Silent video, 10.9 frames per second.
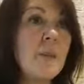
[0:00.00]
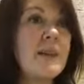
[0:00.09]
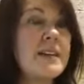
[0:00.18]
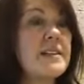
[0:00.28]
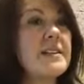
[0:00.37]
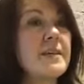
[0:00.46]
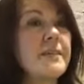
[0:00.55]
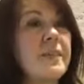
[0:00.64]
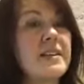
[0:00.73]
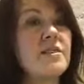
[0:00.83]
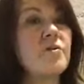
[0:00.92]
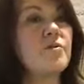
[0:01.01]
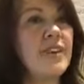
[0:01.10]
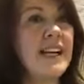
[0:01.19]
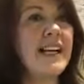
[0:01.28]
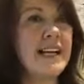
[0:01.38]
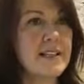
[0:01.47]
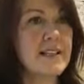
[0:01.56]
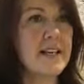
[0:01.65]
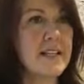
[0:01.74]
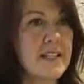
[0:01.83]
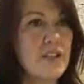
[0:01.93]
But it's a really
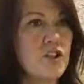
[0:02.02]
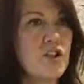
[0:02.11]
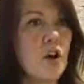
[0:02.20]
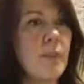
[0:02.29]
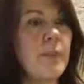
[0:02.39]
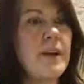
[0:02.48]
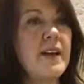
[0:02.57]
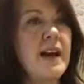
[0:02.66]
exciting job,